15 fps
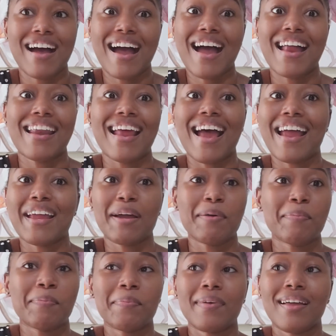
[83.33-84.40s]
and
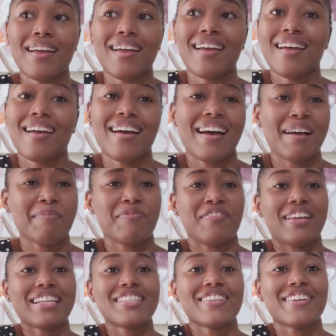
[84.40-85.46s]
I'm
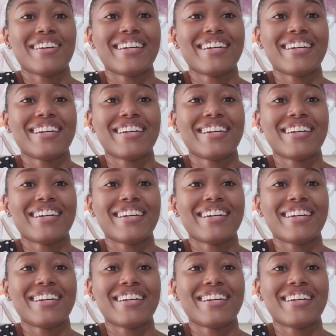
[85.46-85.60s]
flattered.